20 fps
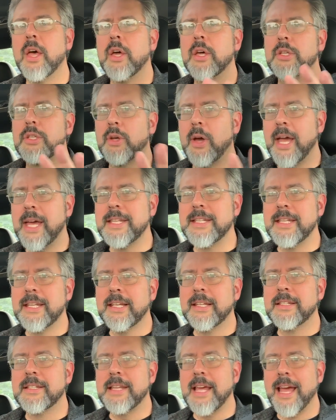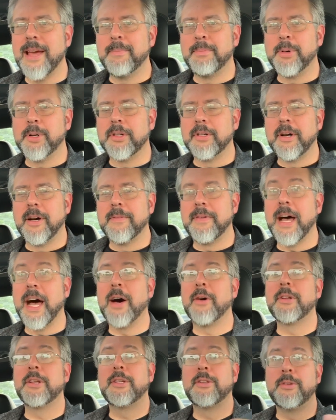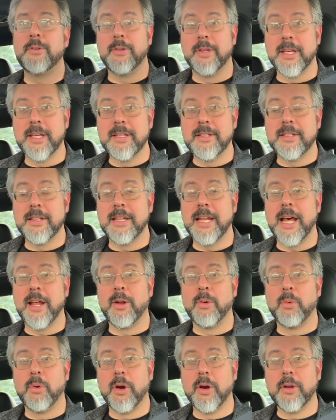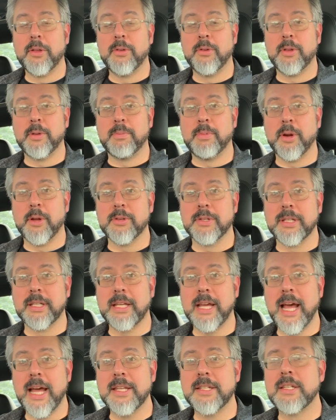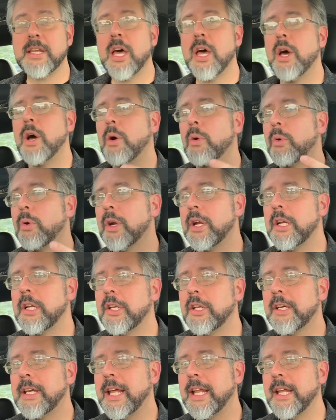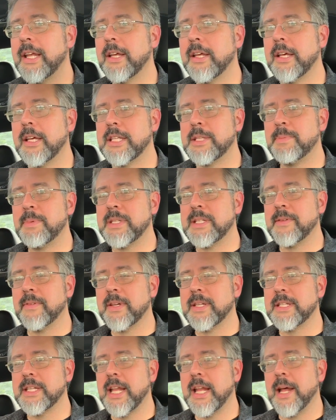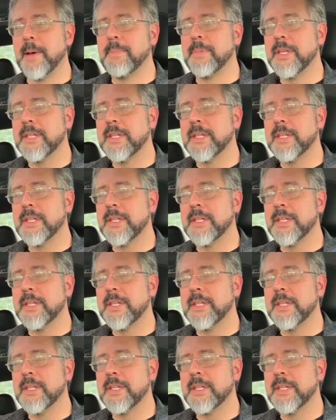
So as an example of how to do this and how to walk through the pros and cons, we're going to look at a, a specific setup.